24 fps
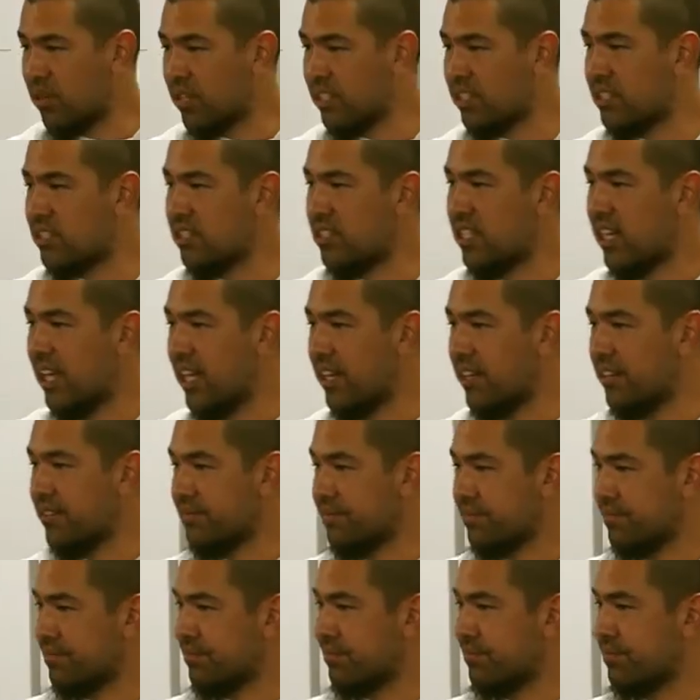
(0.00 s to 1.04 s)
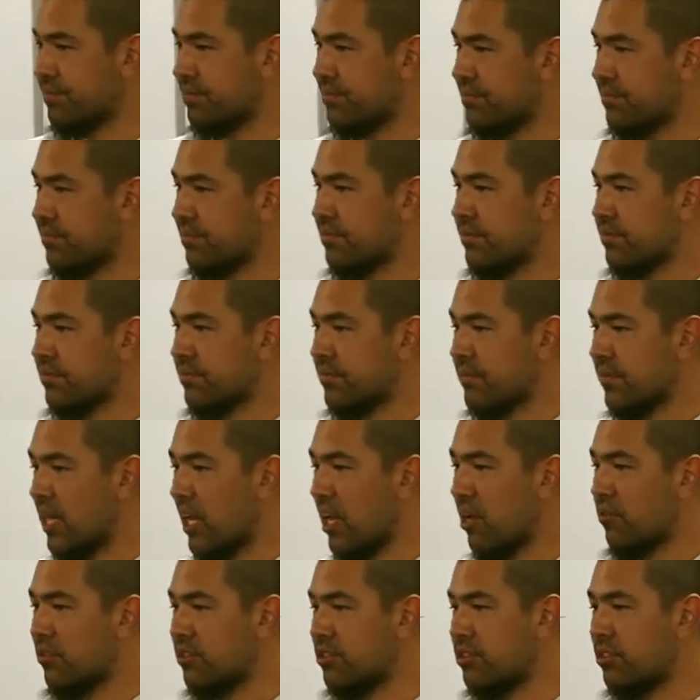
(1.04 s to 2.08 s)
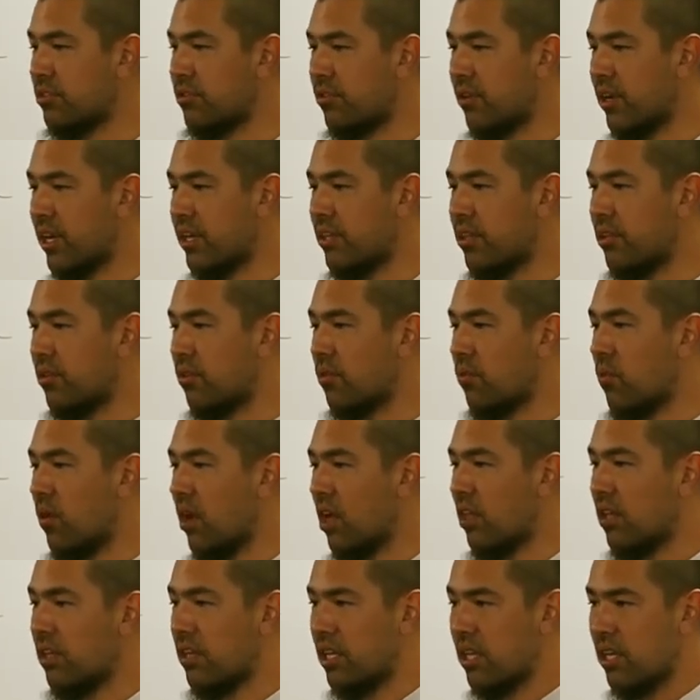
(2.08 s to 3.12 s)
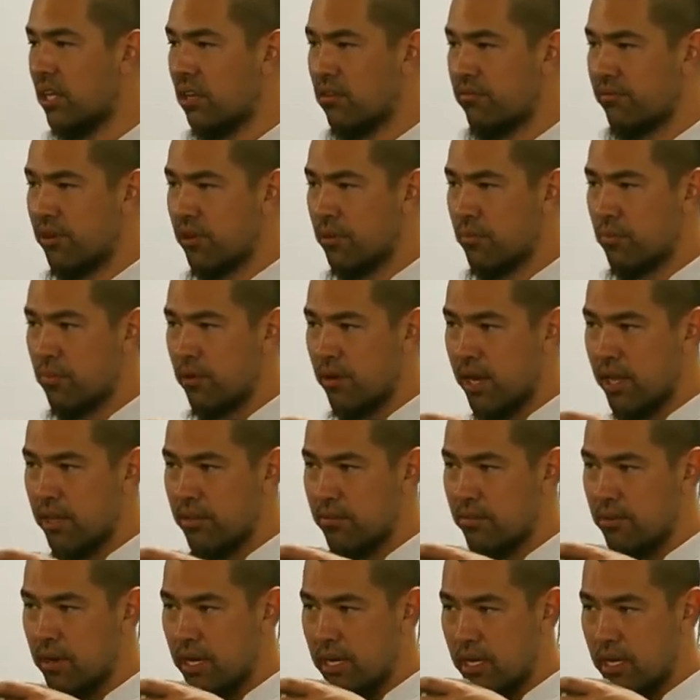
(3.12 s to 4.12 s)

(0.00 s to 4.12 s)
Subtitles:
1 to 10, how would you grade the quality of your breath